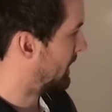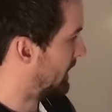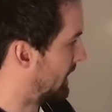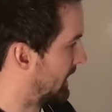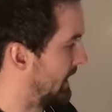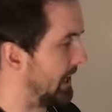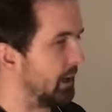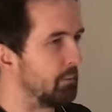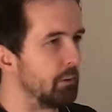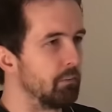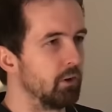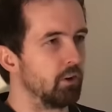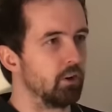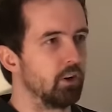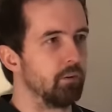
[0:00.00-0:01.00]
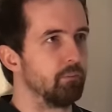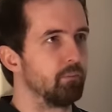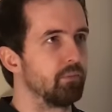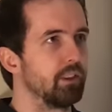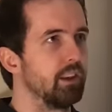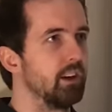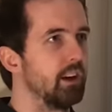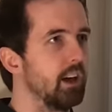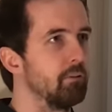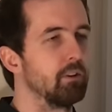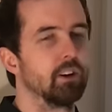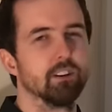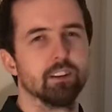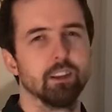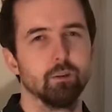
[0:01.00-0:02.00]
a little bit more, I'm not
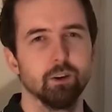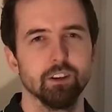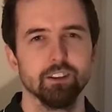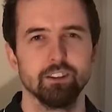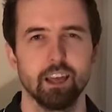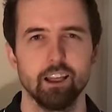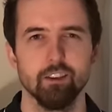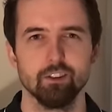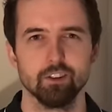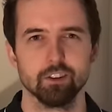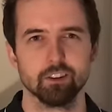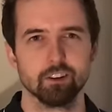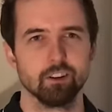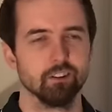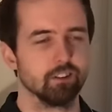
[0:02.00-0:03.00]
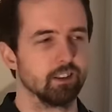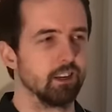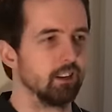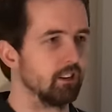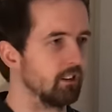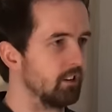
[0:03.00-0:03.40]
going to say the word intelligent because that,